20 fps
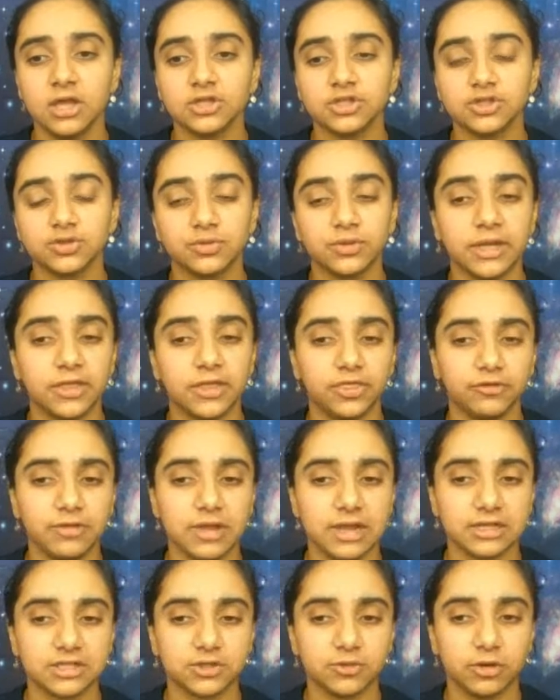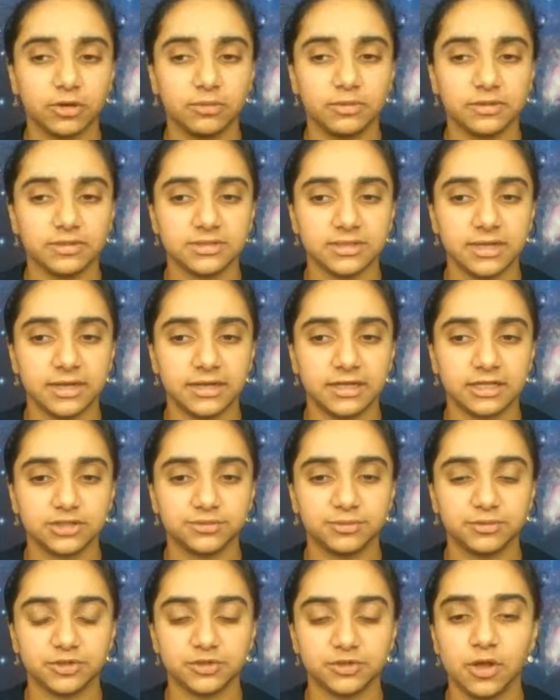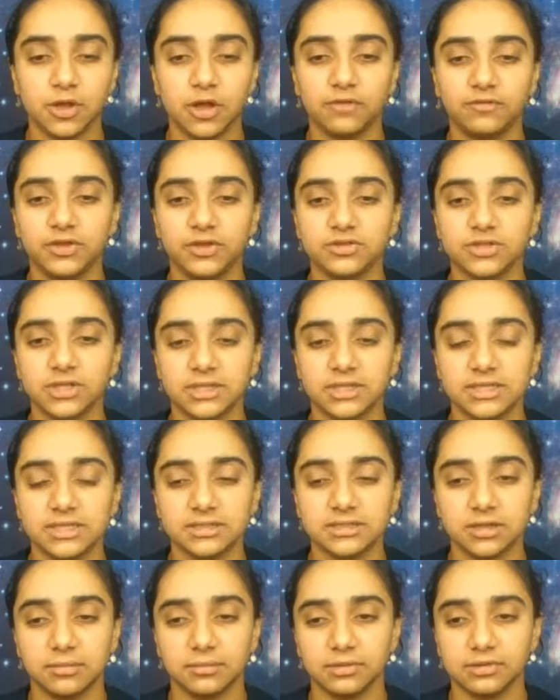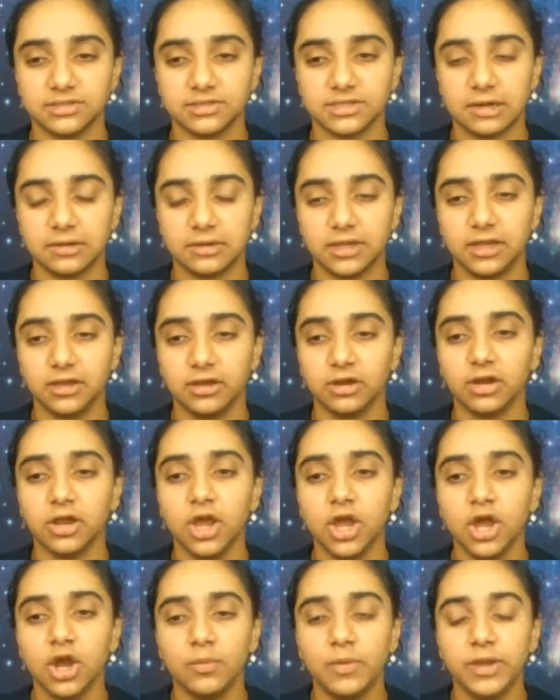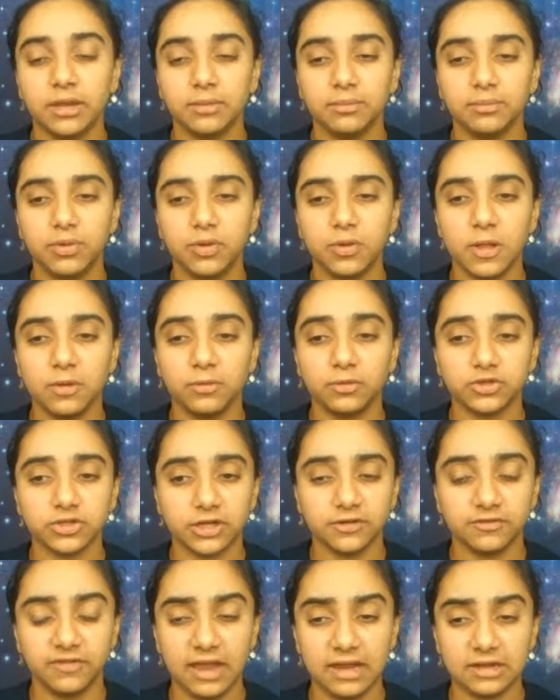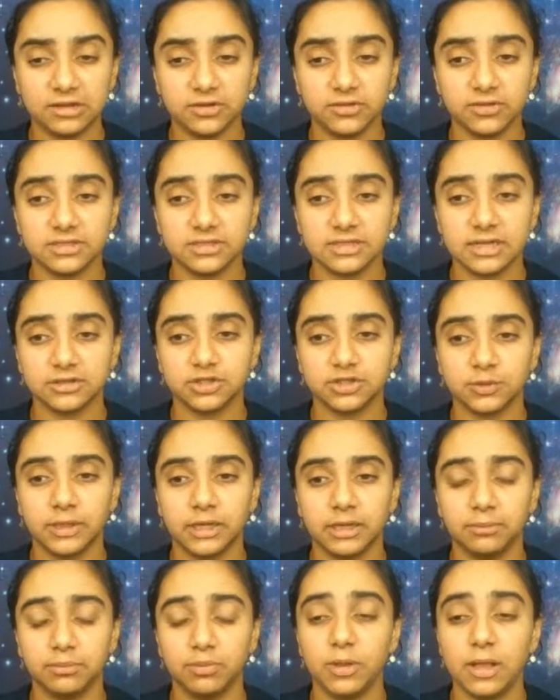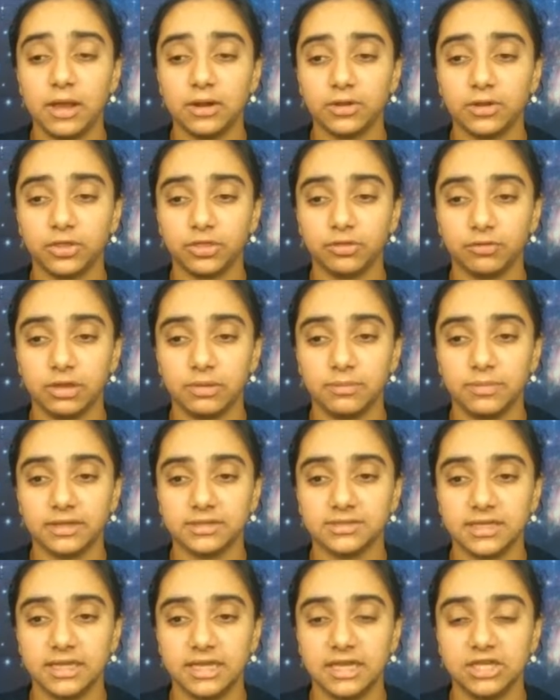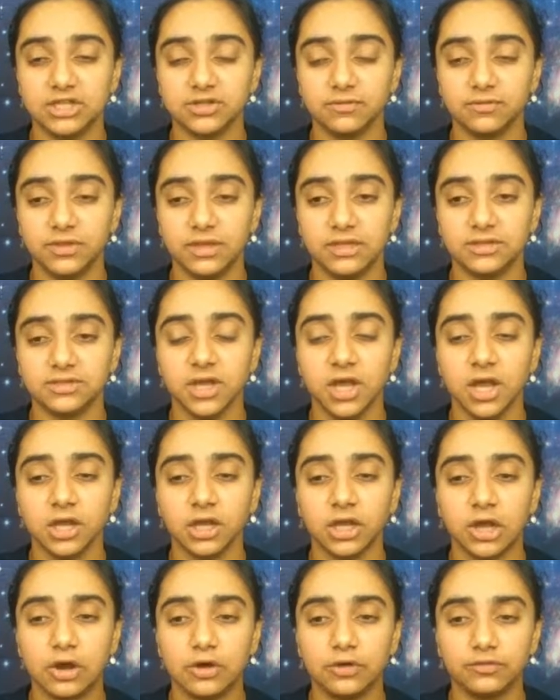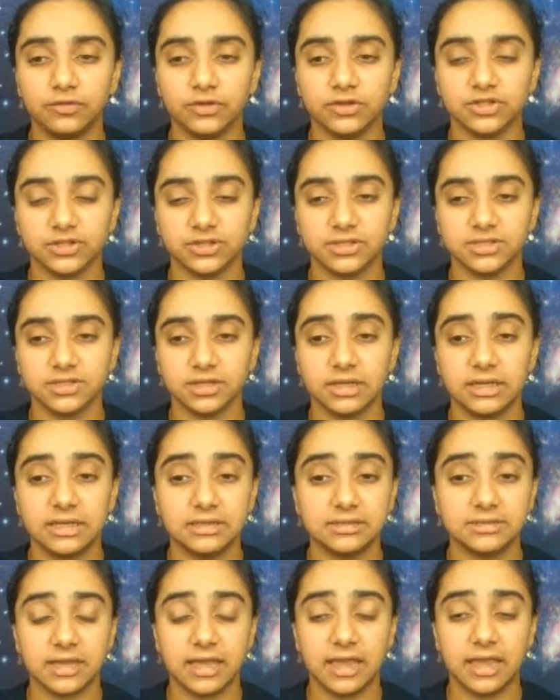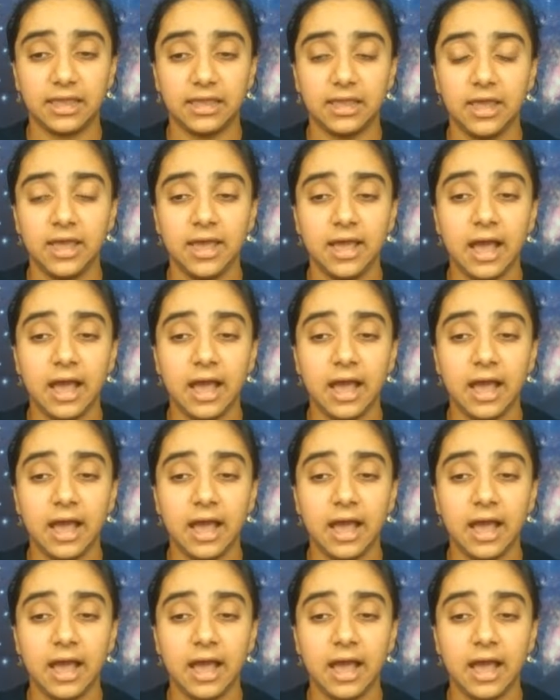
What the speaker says: So we'll get 3x squared plus 9x plus 12. Using these numbers down here, we can pull out, we're trying to factor this now, so we can pull out a 3 because each of these coefficients is a